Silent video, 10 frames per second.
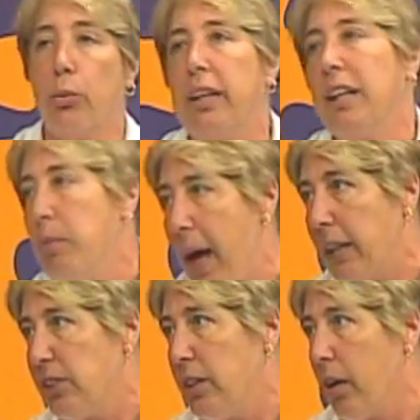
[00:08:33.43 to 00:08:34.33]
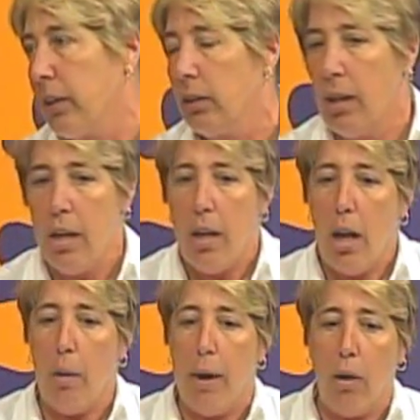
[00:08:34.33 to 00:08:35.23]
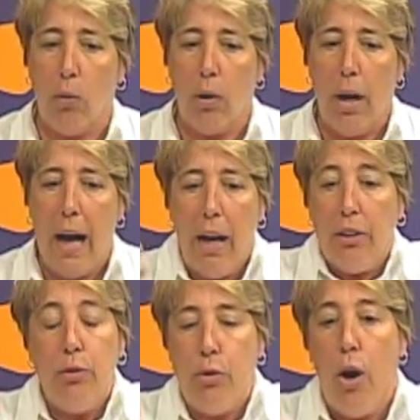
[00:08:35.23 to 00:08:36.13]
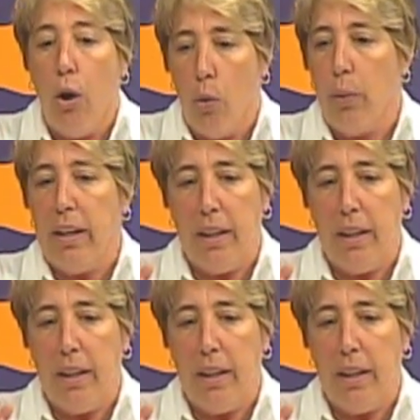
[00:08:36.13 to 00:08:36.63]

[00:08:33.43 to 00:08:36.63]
reading a magazine article about how do you know